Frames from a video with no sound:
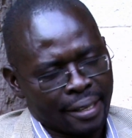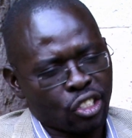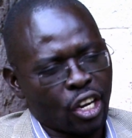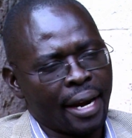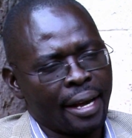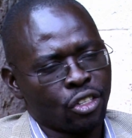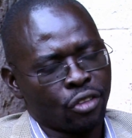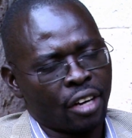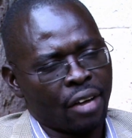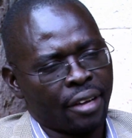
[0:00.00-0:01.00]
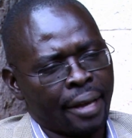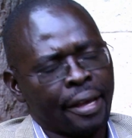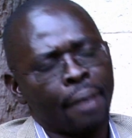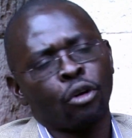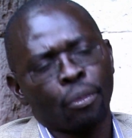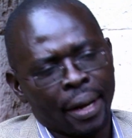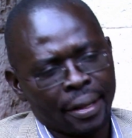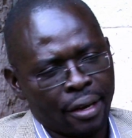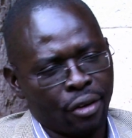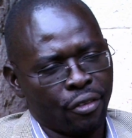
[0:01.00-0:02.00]
the challenge of having a double
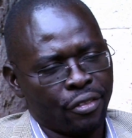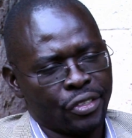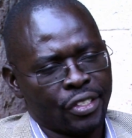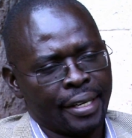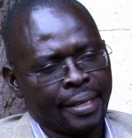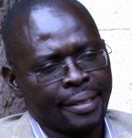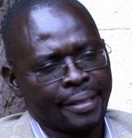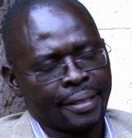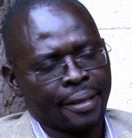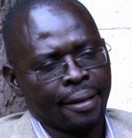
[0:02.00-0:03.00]
burden of disease,